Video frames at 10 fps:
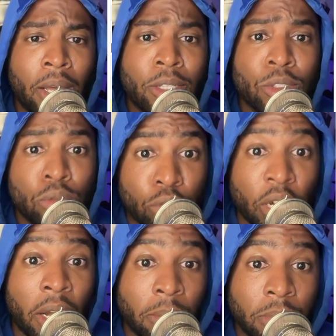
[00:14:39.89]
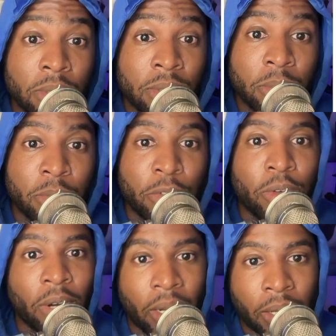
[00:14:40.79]
2 jobs before
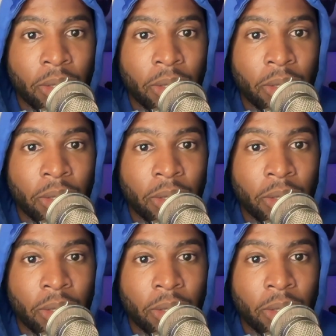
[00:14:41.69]
I